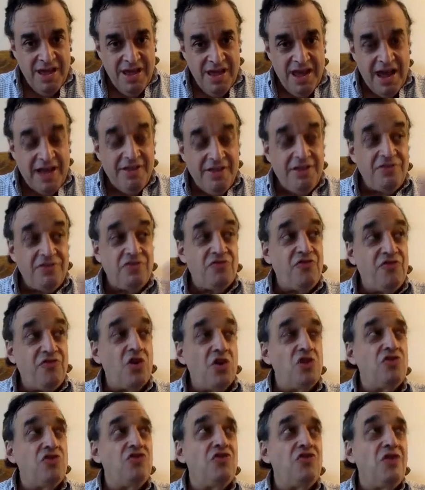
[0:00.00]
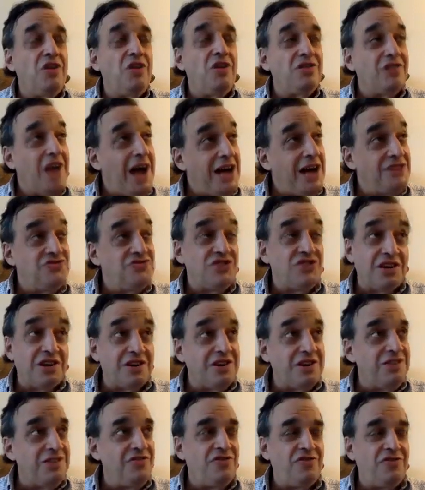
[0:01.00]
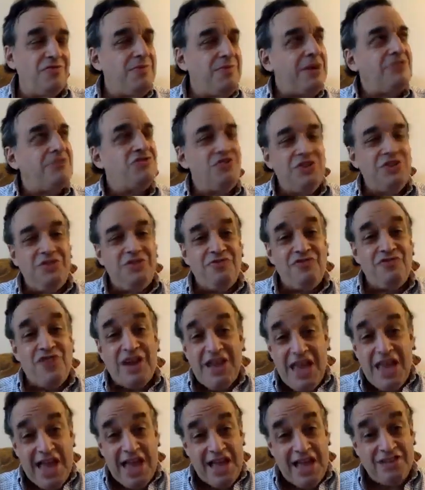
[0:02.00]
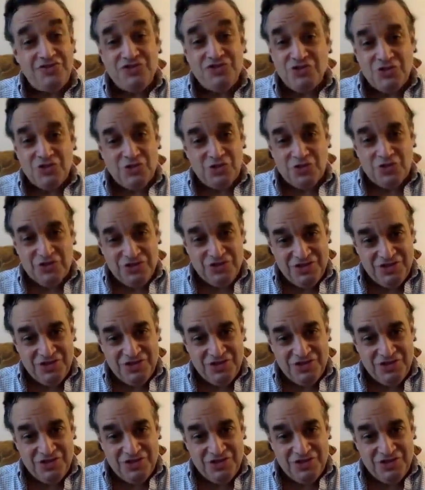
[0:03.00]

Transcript: And as far as logic, especially in financial